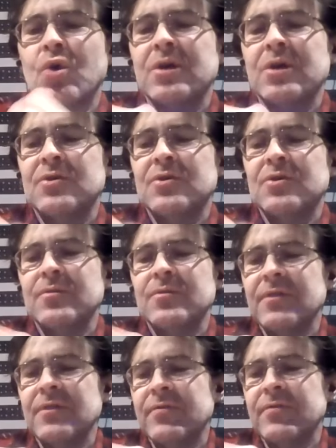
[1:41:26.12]
in terms
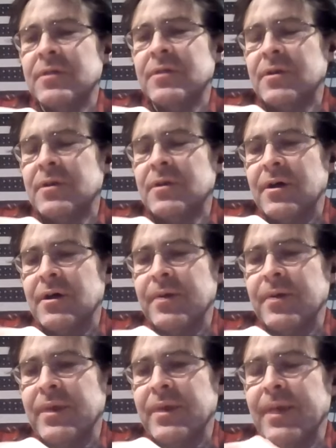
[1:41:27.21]
of
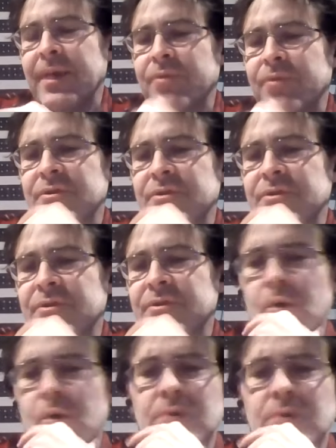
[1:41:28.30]
being able to
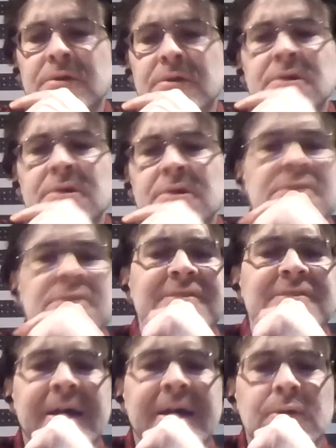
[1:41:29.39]
code
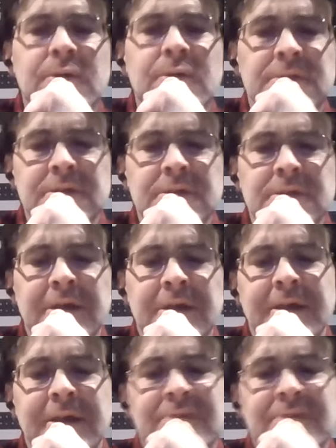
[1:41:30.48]
sound
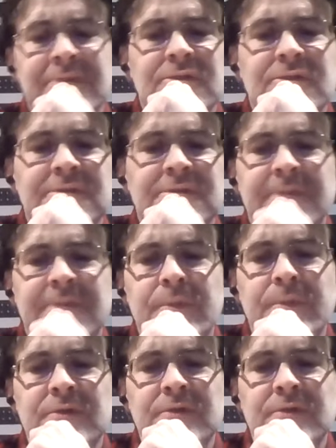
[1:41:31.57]
and used in some
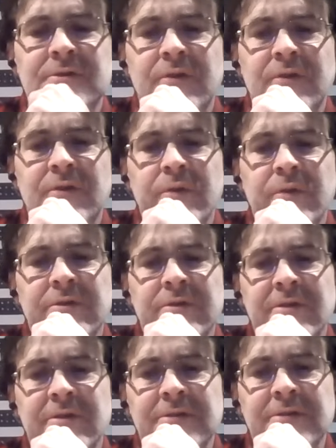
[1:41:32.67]
music software and things
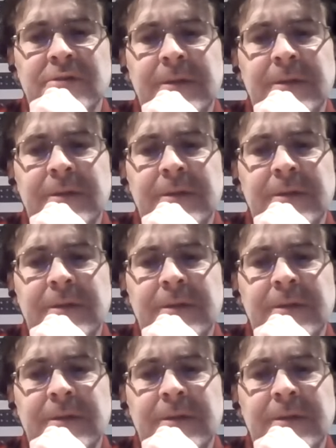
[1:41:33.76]
like that.